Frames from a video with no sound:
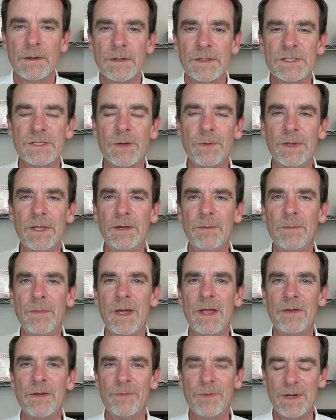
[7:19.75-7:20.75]
So in
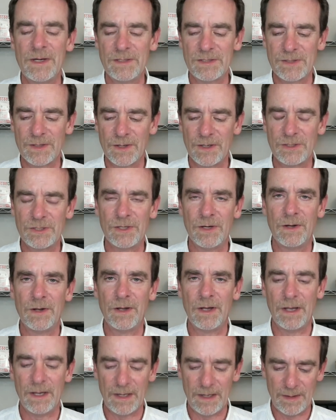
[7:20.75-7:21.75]
my research
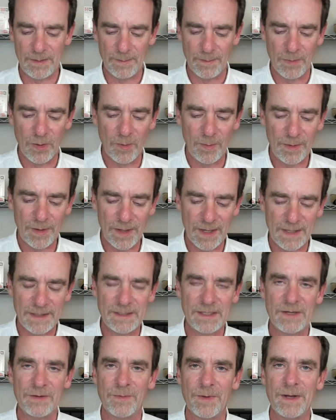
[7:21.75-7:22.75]
on mobile
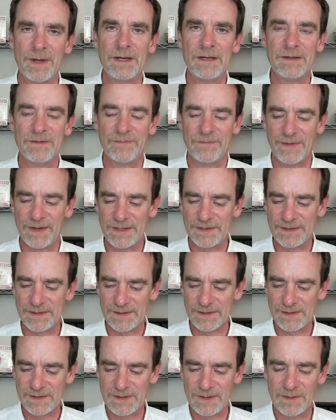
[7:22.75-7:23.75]
ID ready
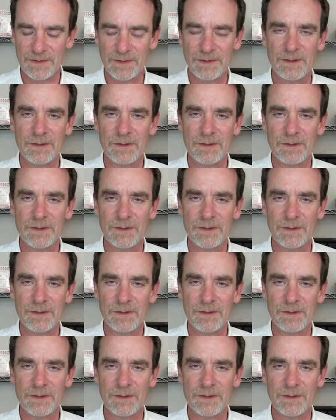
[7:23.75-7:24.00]
devices to,